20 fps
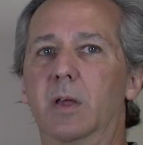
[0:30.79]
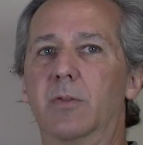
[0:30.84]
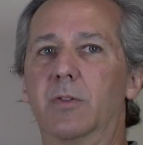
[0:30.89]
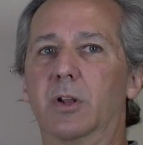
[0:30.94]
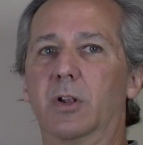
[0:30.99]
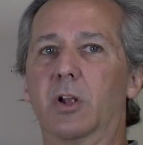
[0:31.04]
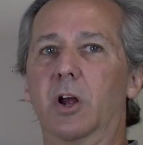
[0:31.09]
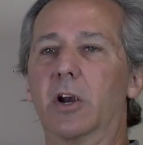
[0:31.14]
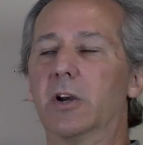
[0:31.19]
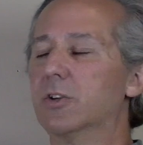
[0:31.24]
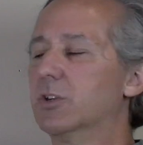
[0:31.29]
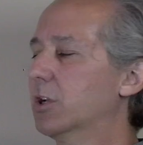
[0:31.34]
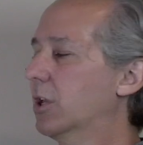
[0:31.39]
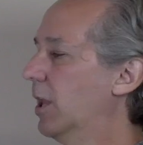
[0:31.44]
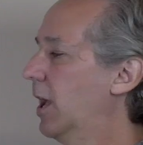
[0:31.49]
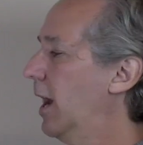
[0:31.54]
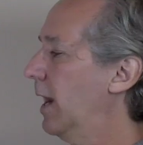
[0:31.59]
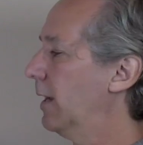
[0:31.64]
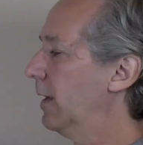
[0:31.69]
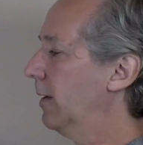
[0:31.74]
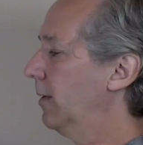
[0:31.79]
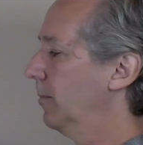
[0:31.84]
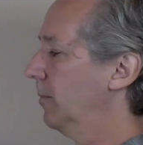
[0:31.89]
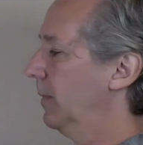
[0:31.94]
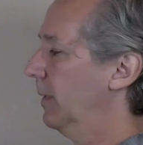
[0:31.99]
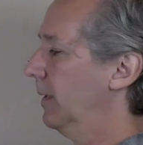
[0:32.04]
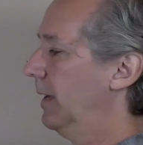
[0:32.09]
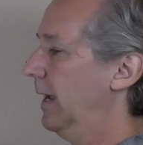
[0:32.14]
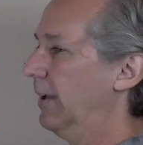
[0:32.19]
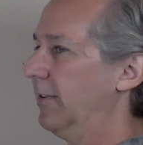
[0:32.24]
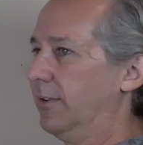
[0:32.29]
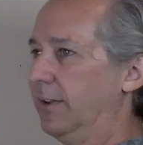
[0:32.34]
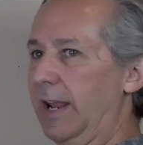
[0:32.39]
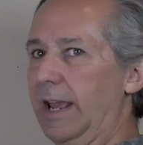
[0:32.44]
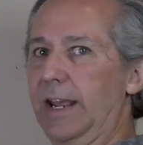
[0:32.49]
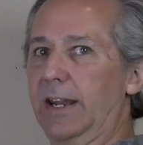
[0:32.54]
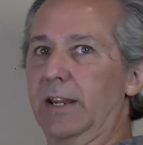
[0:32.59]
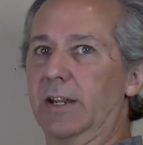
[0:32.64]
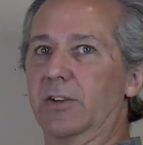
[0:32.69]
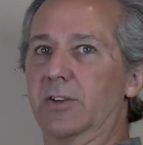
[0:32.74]
The large clock has an
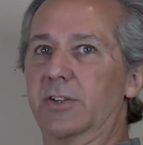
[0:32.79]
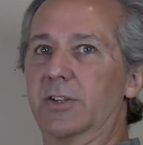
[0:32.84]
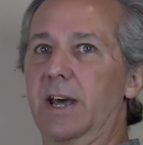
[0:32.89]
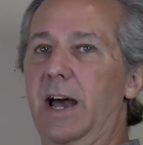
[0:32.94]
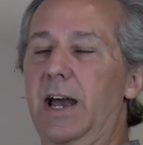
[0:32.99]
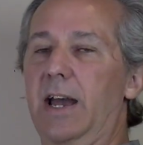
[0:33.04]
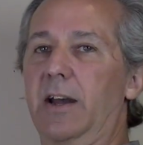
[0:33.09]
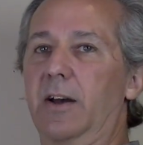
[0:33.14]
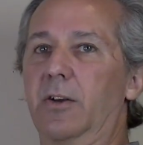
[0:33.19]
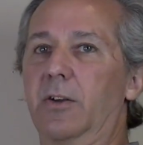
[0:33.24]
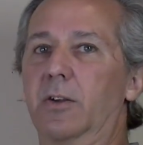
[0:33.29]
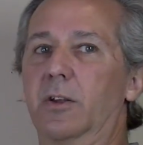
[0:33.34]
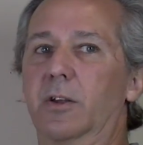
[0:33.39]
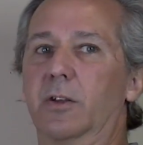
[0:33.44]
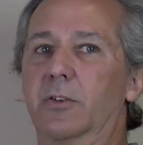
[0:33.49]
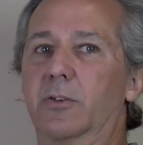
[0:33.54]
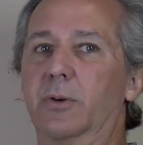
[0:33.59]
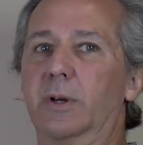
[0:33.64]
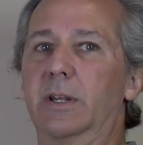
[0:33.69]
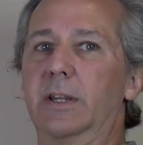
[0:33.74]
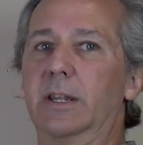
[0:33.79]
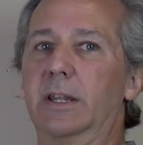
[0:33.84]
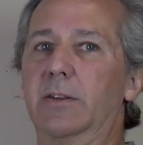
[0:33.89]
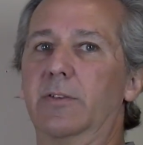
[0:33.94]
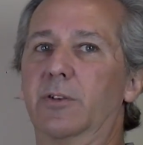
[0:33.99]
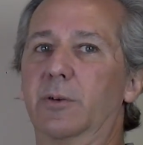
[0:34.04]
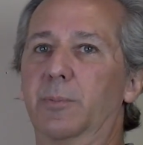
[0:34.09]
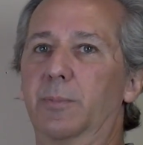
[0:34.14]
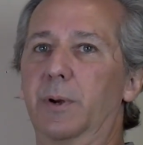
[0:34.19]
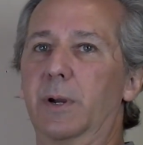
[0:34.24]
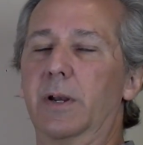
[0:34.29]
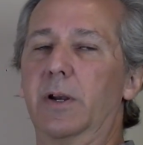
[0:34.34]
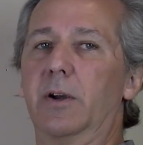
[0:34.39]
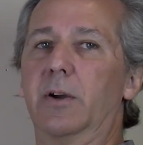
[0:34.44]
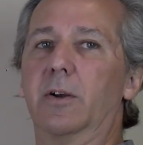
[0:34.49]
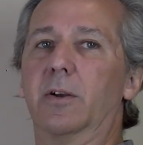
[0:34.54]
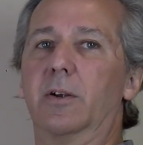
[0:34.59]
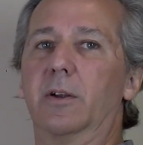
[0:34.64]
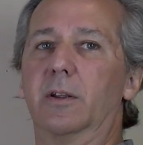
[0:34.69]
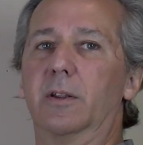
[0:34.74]
8-inch dial, so it needs a
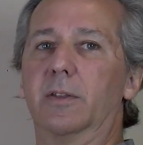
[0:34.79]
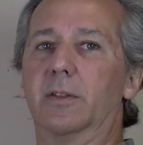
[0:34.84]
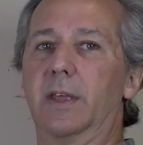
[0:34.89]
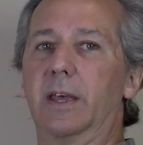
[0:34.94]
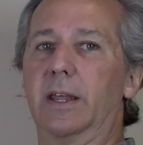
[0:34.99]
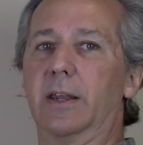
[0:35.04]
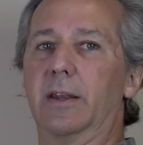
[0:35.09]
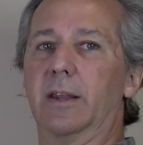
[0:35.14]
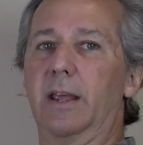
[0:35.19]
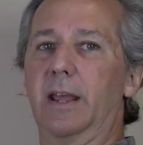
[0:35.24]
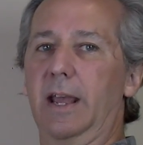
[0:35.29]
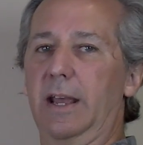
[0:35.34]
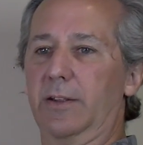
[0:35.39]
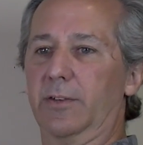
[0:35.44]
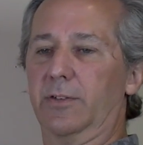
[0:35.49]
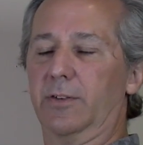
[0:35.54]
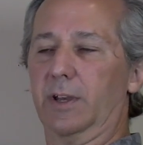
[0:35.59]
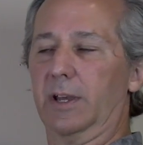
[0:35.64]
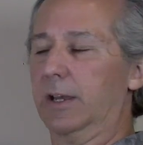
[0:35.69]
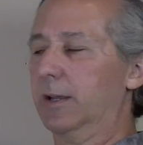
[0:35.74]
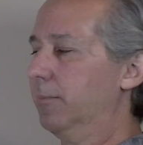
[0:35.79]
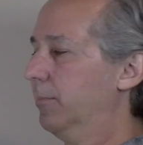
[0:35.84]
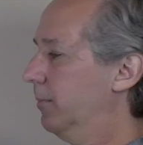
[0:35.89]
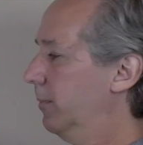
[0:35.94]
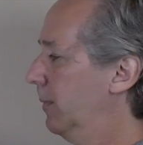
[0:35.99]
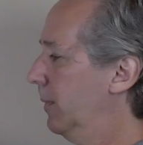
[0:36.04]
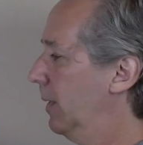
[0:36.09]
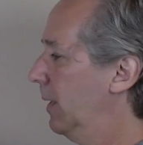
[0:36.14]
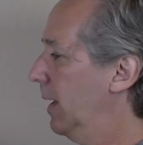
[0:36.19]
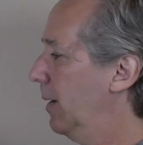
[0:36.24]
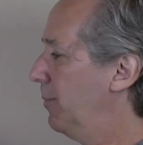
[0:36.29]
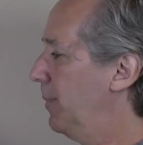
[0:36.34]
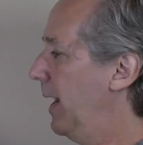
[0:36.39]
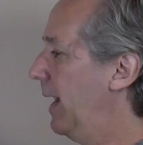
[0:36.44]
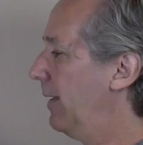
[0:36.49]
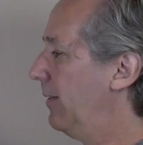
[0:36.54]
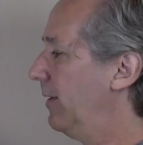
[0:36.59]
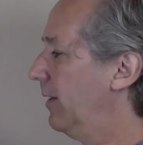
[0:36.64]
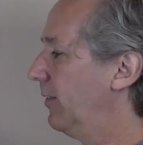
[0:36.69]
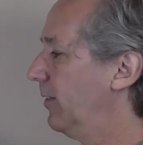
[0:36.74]
printer that has a
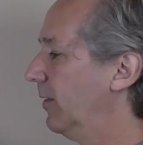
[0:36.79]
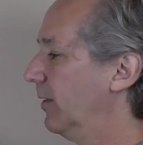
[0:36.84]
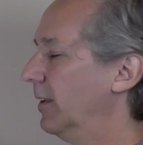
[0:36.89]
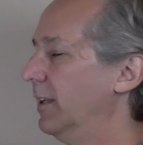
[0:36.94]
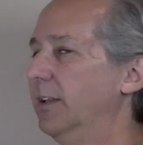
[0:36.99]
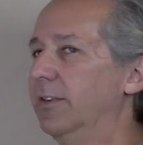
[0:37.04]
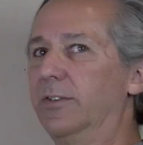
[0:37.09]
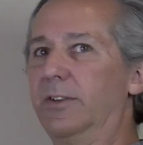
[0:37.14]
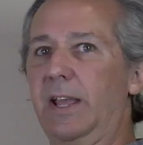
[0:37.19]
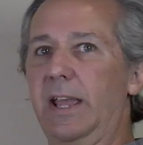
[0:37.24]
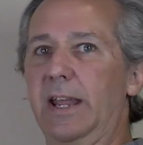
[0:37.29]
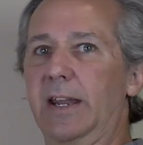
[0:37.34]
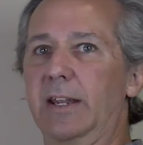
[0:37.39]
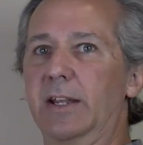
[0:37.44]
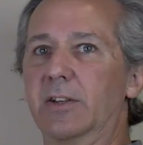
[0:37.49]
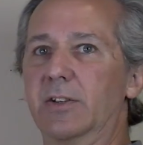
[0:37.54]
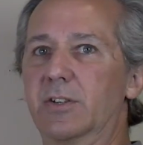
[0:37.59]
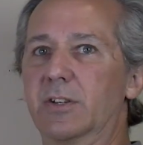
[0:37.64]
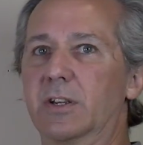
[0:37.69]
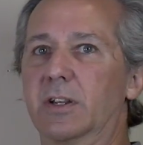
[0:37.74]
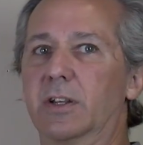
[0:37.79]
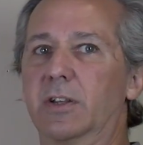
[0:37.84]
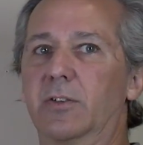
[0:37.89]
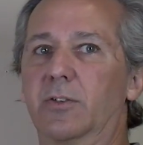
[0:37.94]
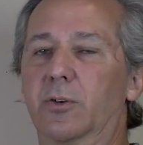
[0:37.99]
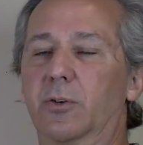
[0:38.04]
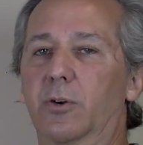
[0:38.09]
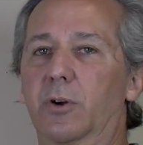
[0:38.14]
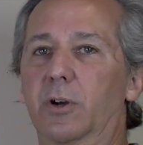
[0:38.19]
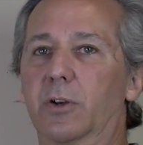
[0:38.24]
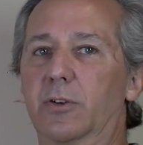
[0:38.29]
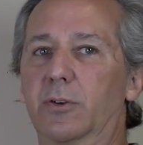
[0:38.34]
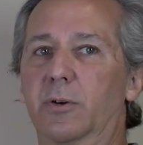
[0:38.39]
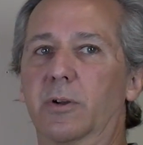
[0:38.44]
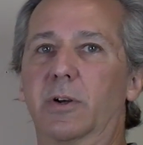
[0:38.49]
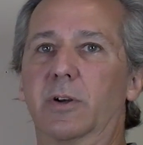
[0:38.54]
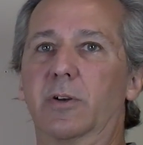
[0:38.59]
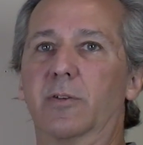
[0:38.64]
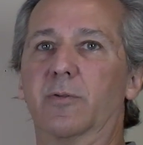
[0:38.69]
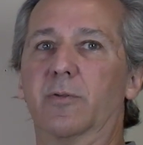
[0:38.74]
bed that's at least 8 inches or
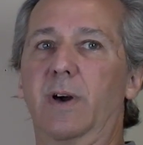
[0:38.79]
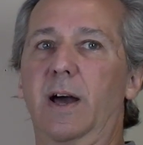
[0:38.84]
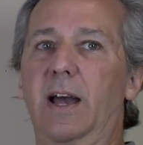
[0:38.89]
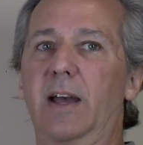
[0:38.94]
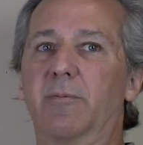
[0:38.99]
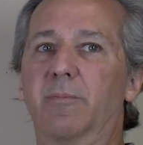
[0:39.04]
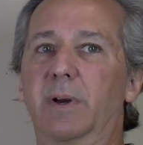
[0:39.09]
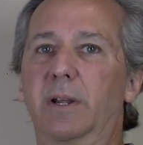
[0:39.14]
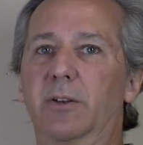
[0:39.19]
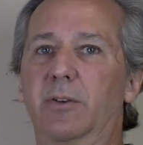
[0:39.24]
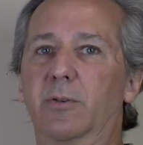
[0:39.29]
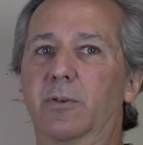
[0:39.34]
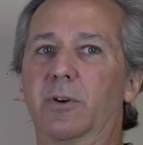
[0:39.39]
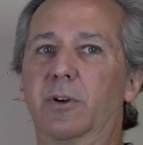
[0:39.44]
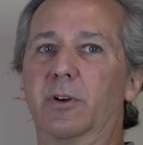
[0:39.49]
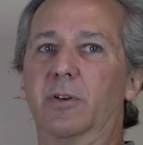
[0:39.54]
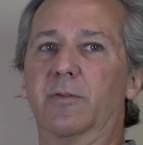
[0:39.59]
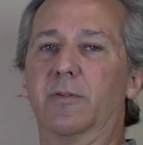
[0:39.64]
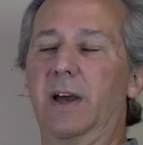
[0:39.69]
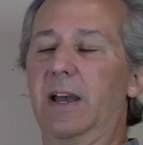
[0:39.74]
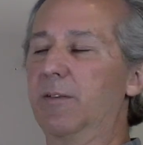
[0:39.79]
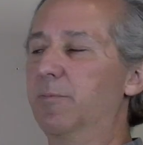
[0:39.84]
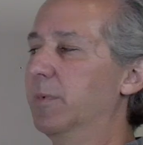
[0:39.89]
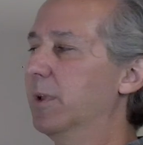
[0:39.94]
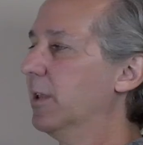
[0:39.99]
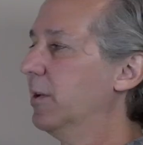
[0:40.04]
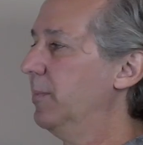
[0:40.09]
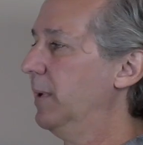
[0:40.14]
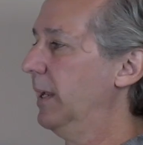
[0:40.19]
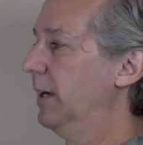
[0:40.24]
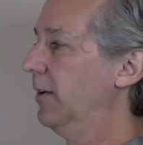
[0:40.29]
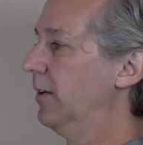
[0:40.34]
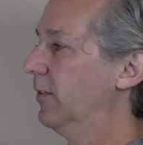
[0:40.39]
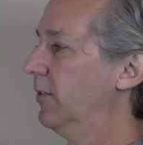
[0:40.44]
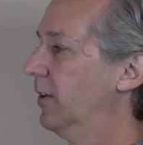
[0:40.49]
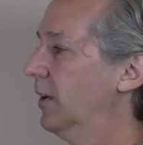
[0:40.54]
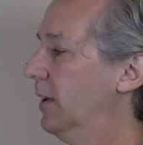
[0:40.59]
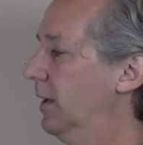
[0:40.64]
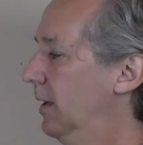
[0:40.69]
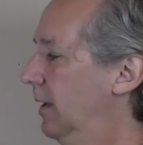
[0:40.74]
205 by 205 millimeters.